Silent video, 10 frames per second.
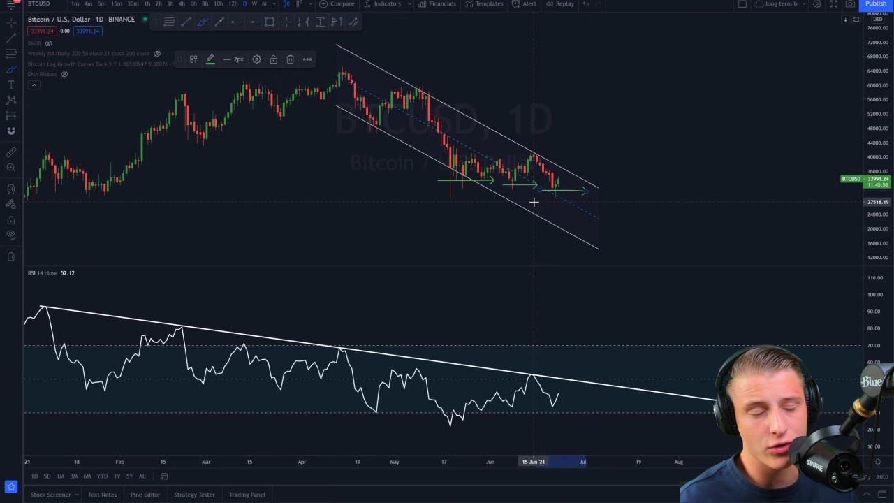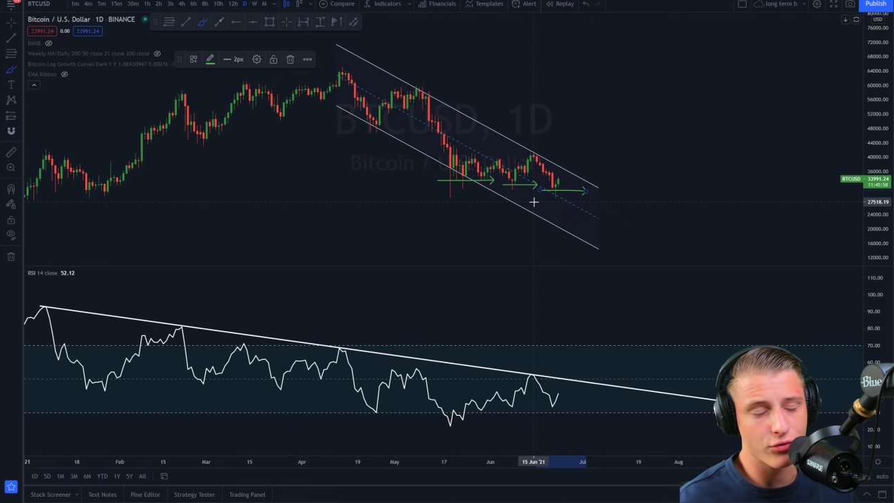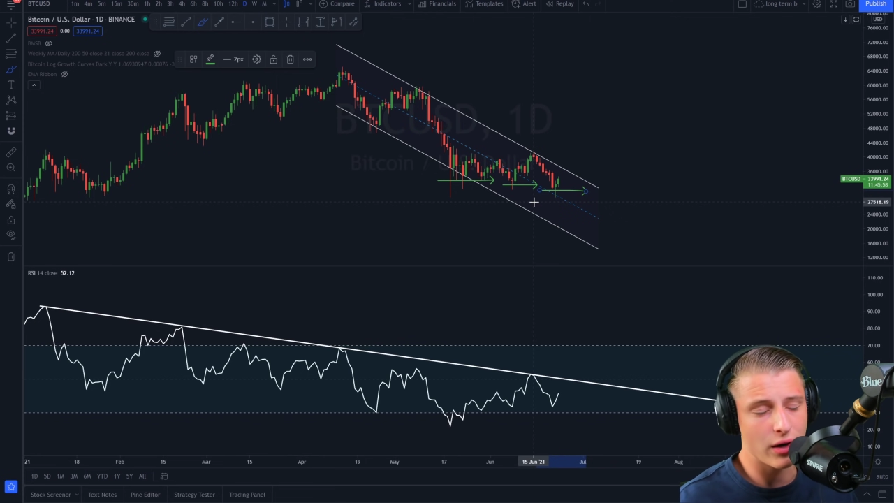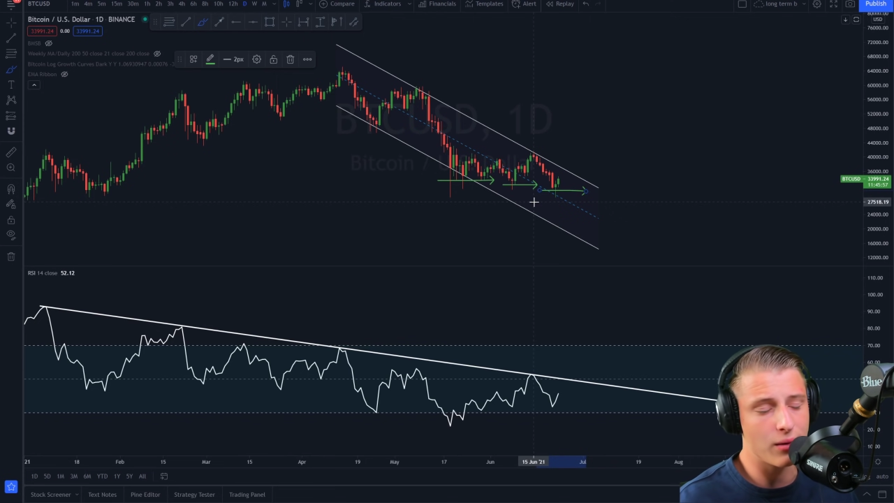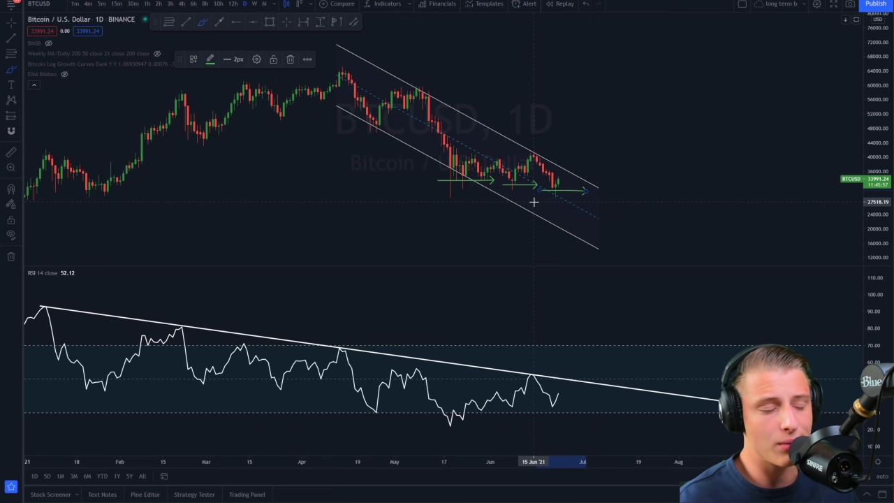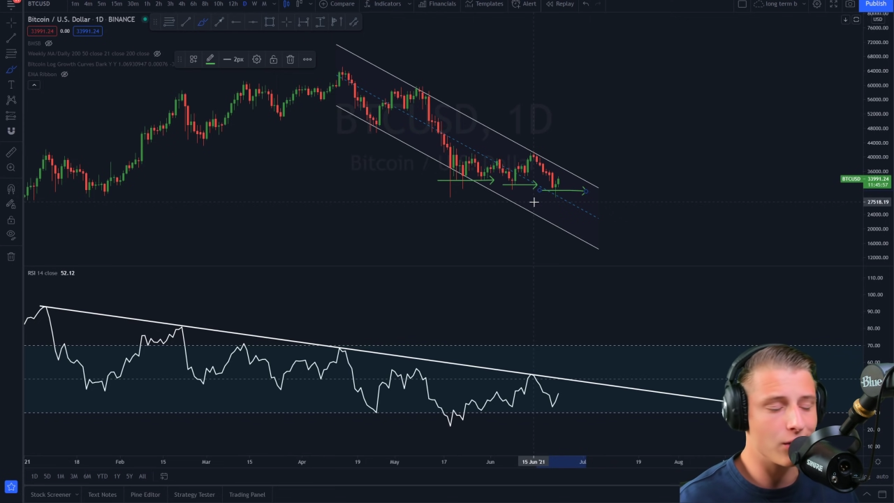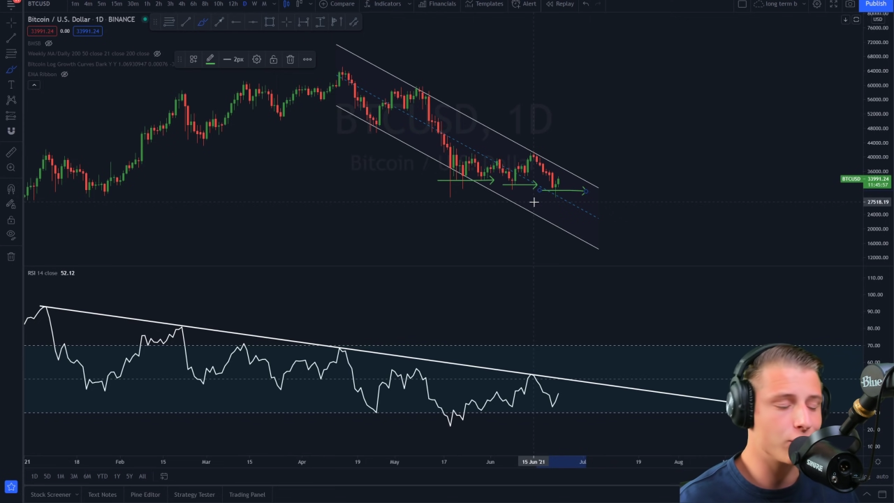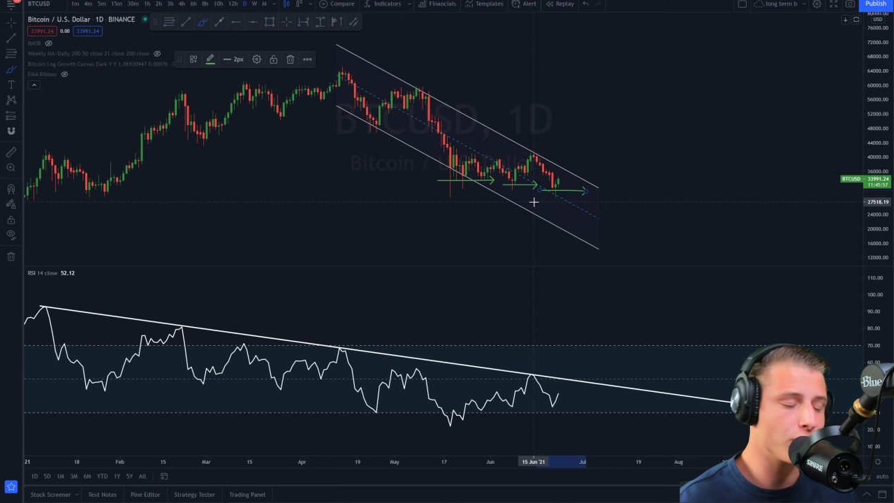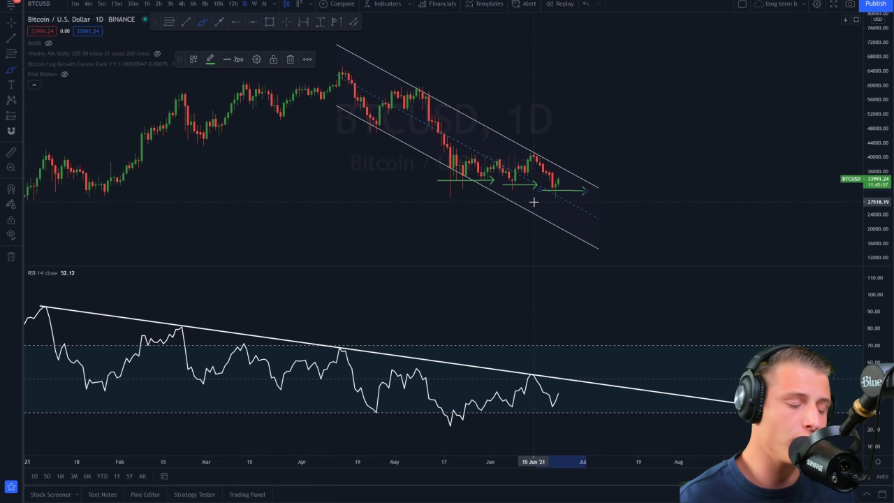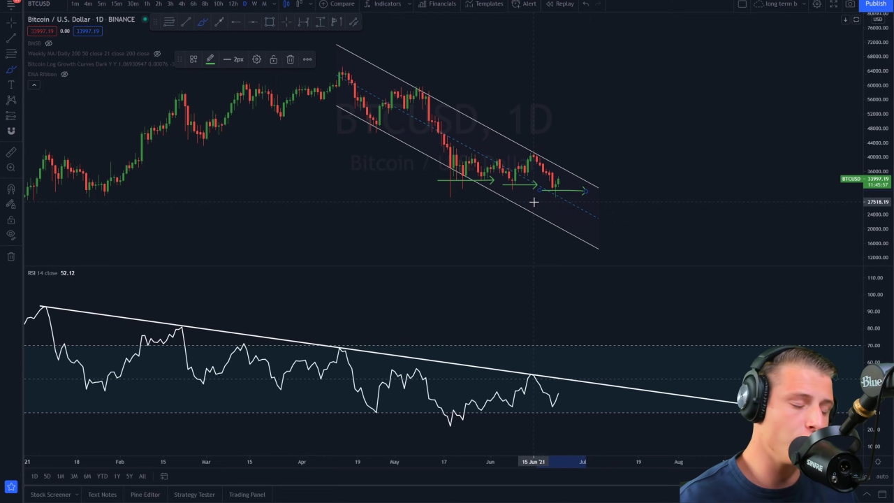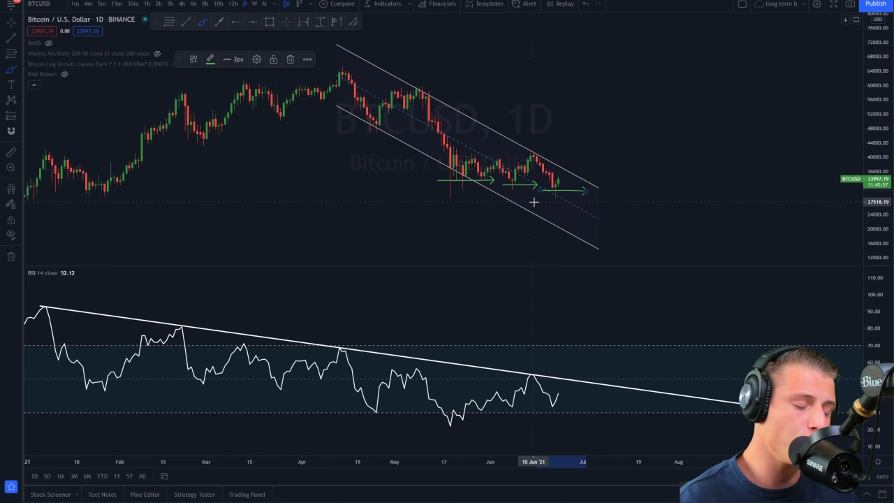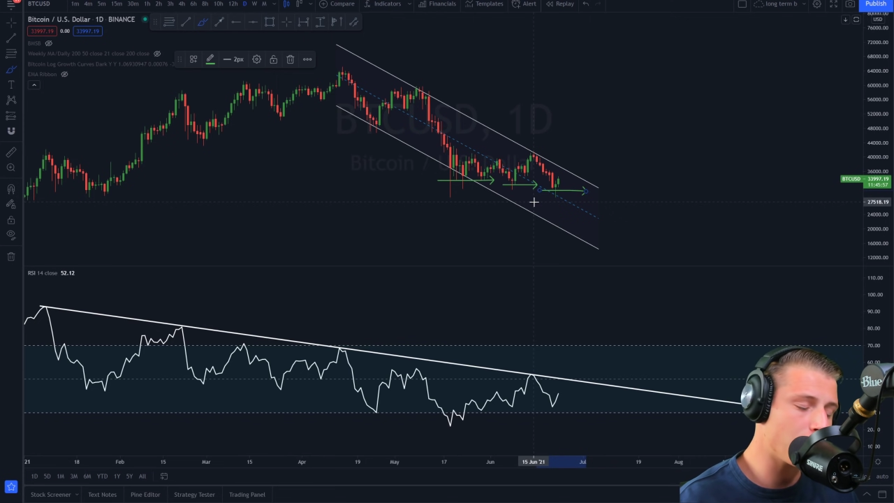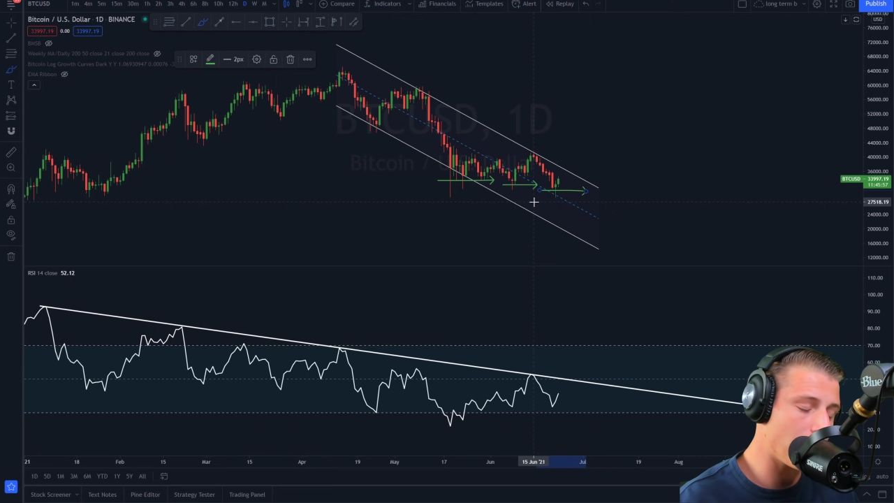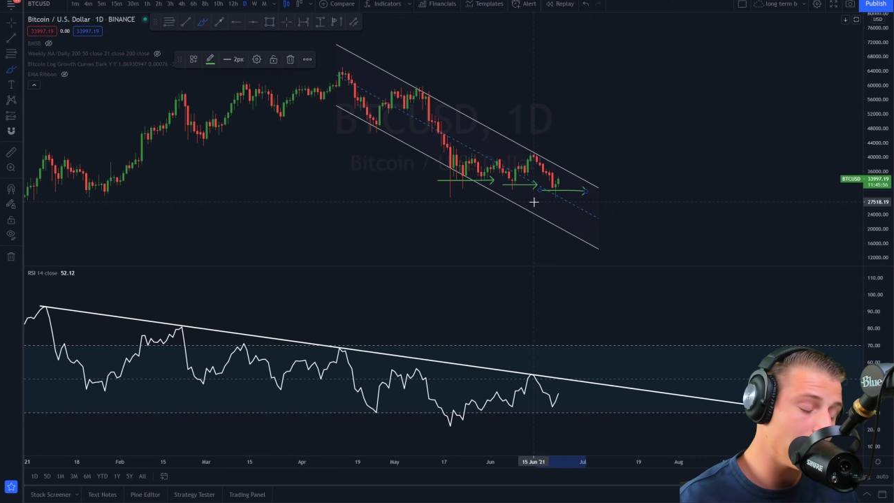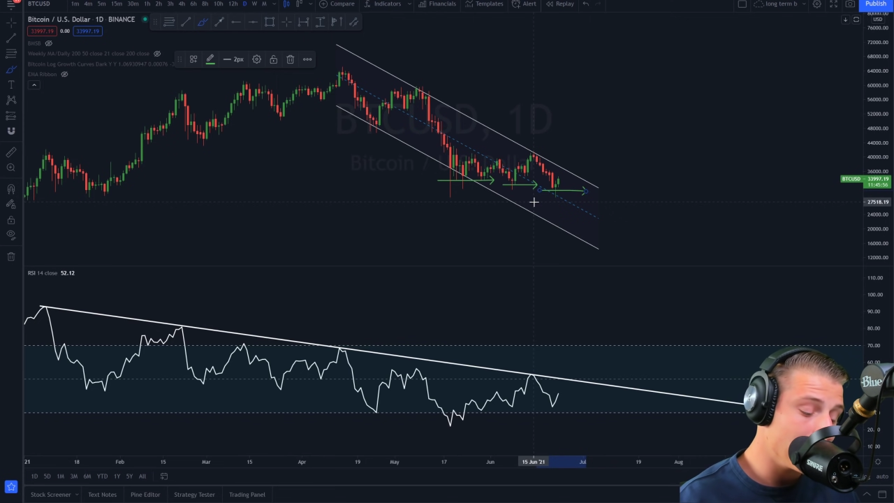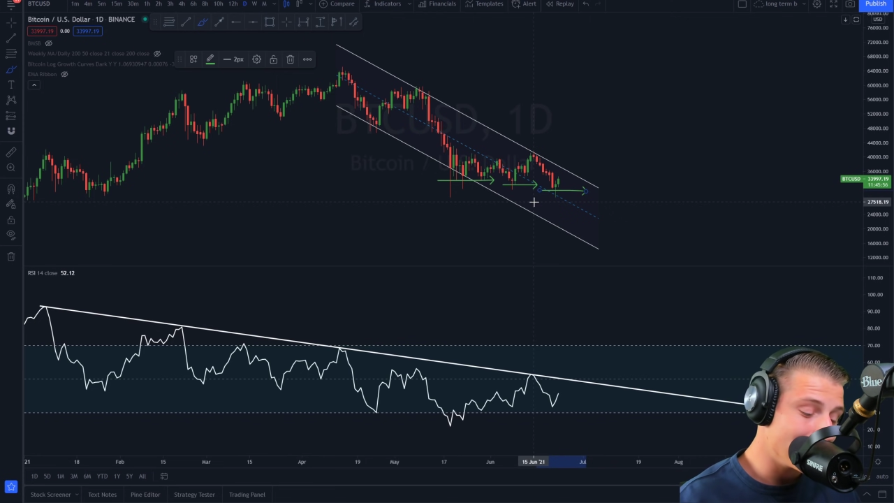trading below 32k